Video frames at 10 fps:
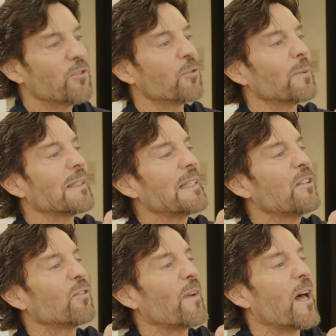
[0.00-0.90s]
your
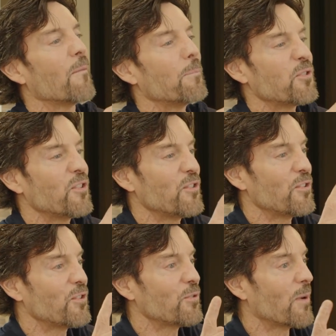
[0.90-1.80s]
release valve,
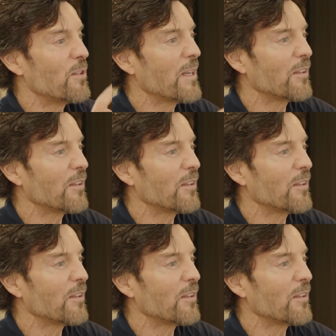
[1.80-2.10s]
right? You get